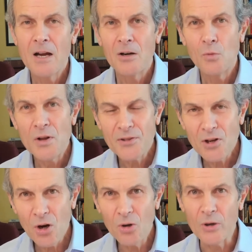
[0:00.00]
With
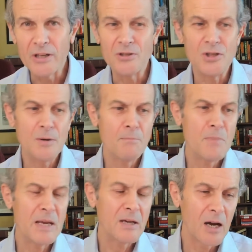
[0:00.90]
courage,
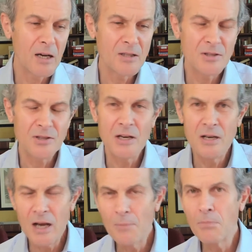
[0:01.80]
because the
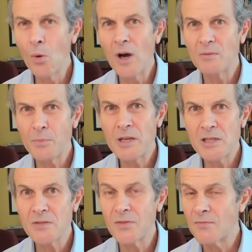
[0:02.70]
number one
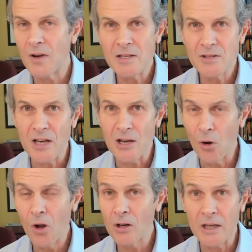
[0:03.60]
piece of advice they
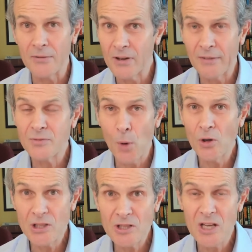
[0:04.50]
all give, and I've
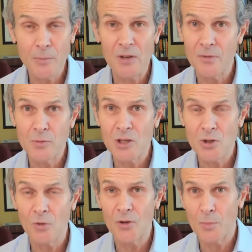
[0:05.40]
spoken to some of them
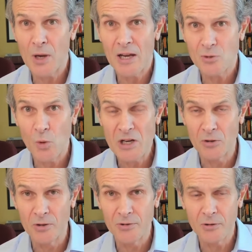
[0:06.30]
just over the past
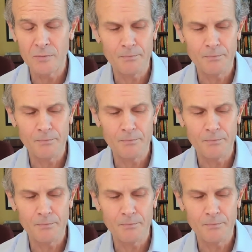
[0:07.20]
week or two,